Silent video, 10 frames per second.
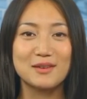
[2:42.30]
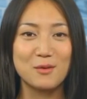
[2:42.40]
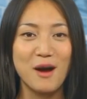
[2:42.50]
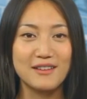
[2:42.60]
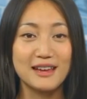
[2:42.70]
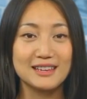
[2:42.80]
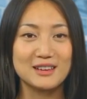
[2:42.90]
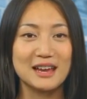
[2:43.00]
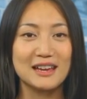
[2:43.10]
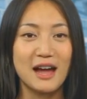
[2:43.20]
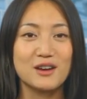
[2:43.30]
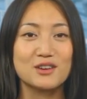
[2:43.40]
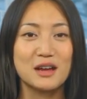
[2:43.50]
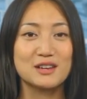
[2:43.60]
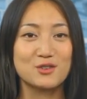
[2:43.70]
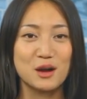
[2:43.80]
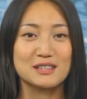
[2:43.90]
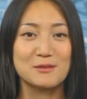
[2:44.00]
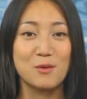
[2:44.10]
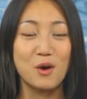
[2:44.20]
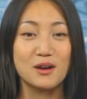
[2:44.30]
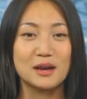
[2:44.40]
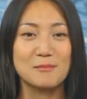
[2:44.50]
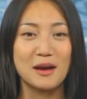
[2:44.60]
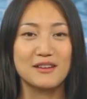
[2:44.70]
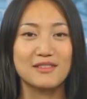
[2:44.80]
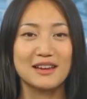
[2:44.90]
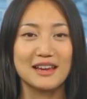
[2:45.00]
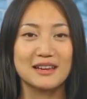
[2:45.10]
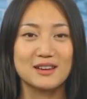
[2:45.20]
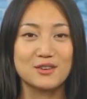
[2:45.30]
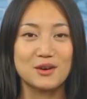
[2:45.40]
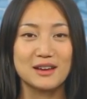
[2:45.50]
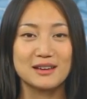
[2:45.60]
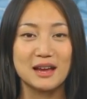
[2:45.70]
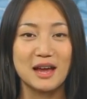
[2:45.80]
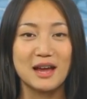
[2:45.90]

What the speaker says: While laser technology has transformed and benefited industries,